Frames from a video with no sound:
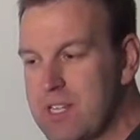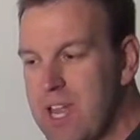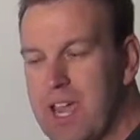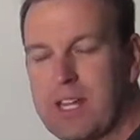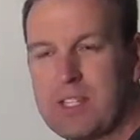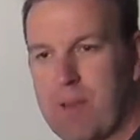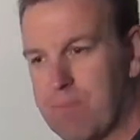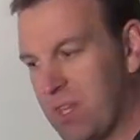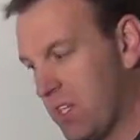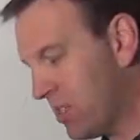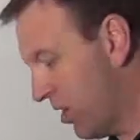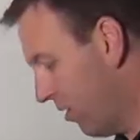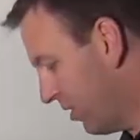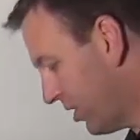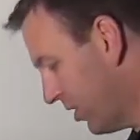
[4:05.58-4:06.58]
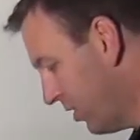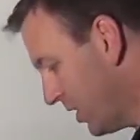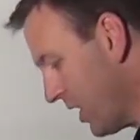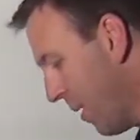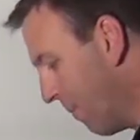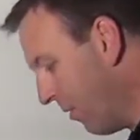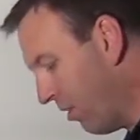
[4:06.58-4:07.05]
take something. So as soon
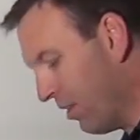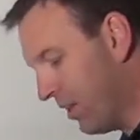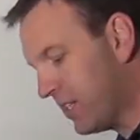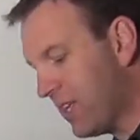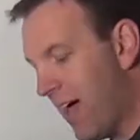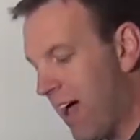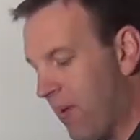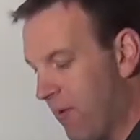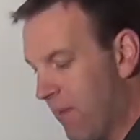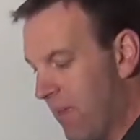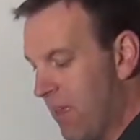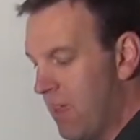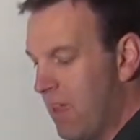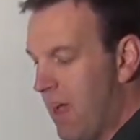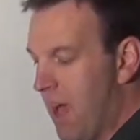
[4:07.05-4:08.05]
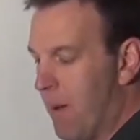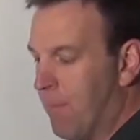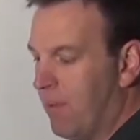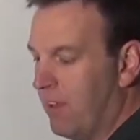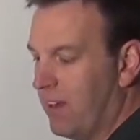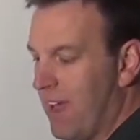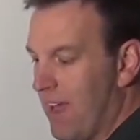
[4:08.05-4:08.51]
as I pull this out, I'll
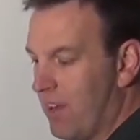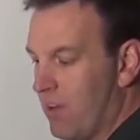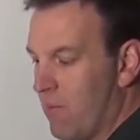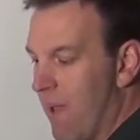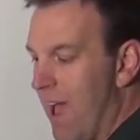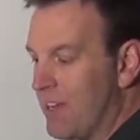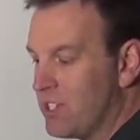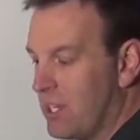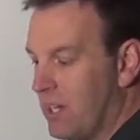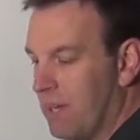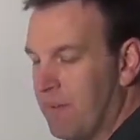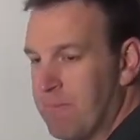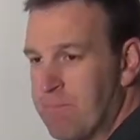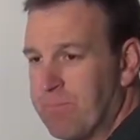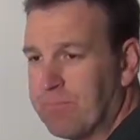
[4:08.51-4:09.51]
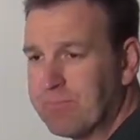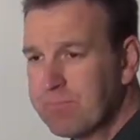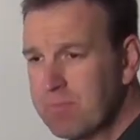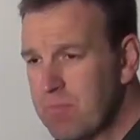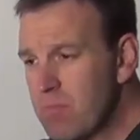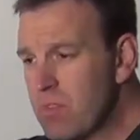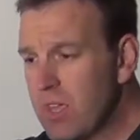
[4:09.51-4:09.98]
pull it out in the ratcheting,
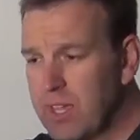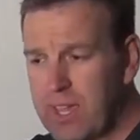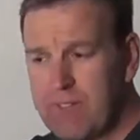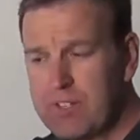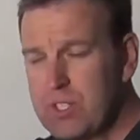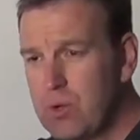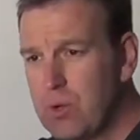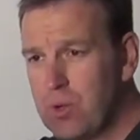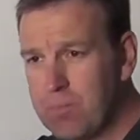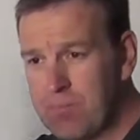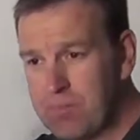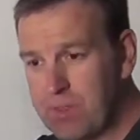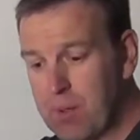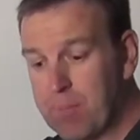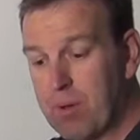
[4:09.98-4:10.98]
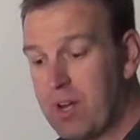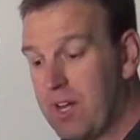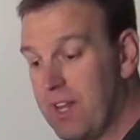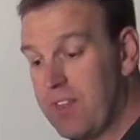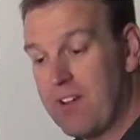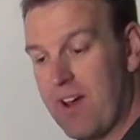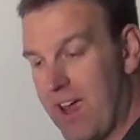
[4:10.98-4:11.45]
give it to them, they'll put it
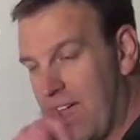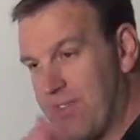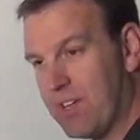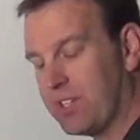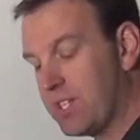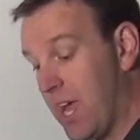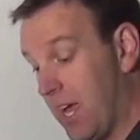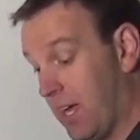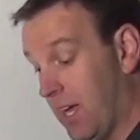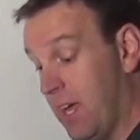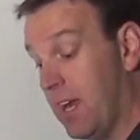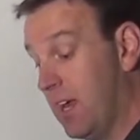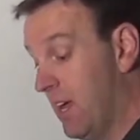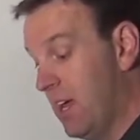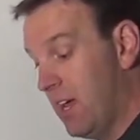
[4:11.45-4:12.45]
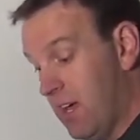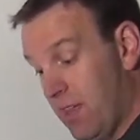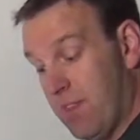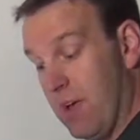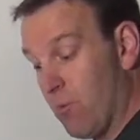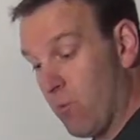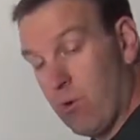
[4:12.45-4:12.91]
in their hand, they'll take it.
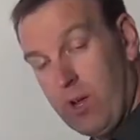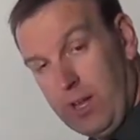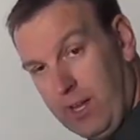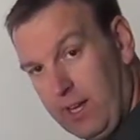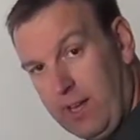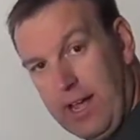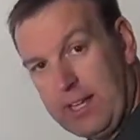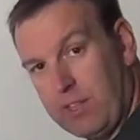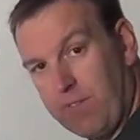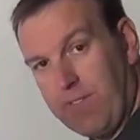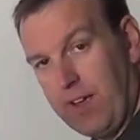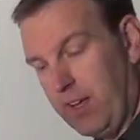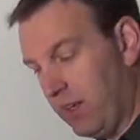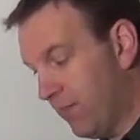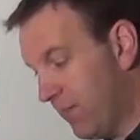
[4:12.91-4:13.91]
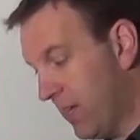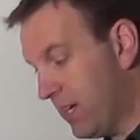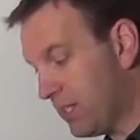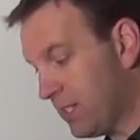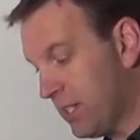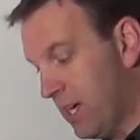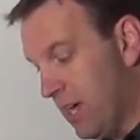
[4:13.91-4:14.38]
They really like the feel of
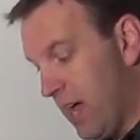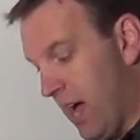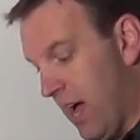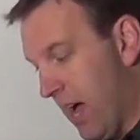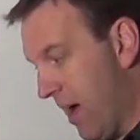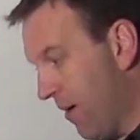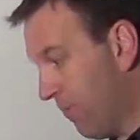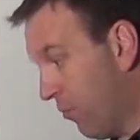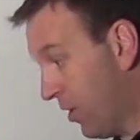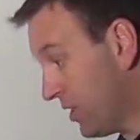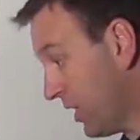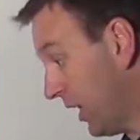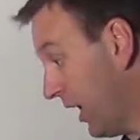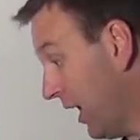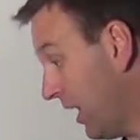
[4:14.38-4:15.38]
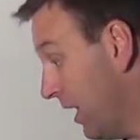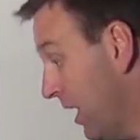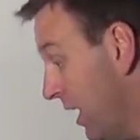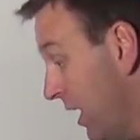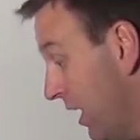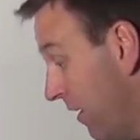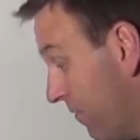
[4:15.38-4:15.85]
this. Once again,
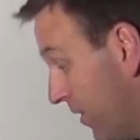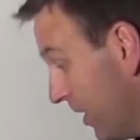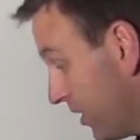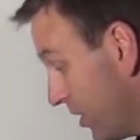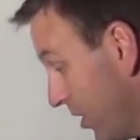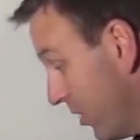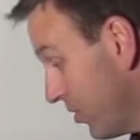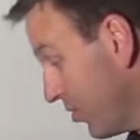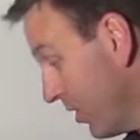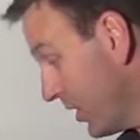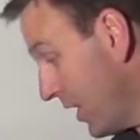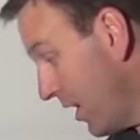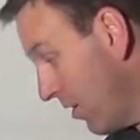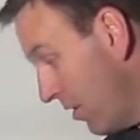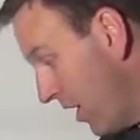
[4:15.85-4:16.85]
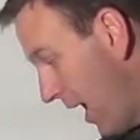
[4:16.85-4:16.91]
if the surgery center or the